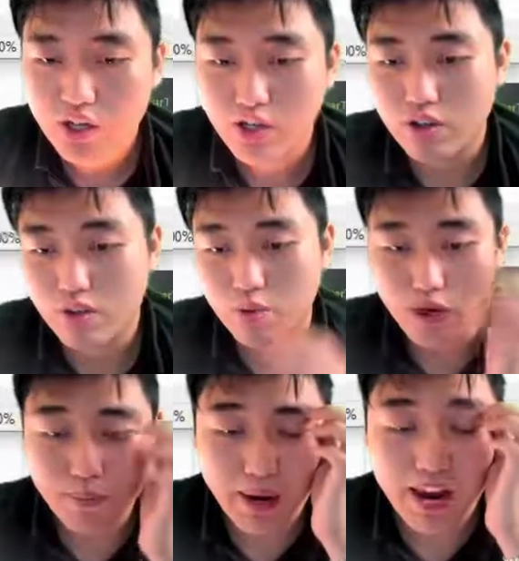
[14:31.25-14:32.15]
you know you
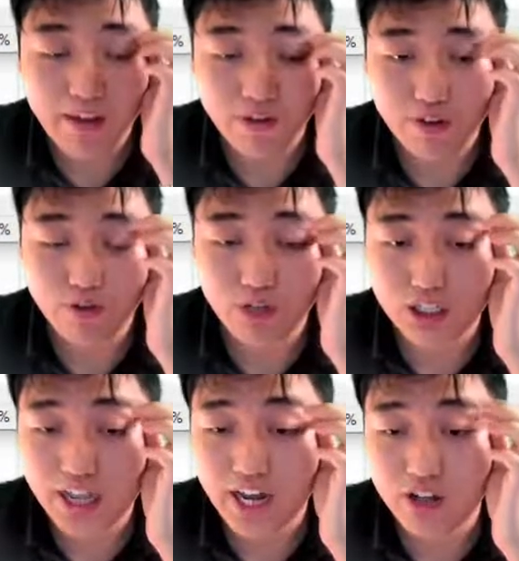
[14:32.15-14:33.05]
want to buy it for for a
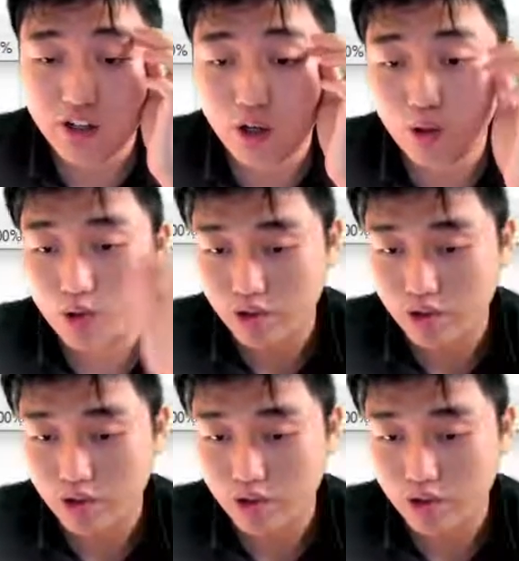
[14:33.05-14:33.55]
10 year hold.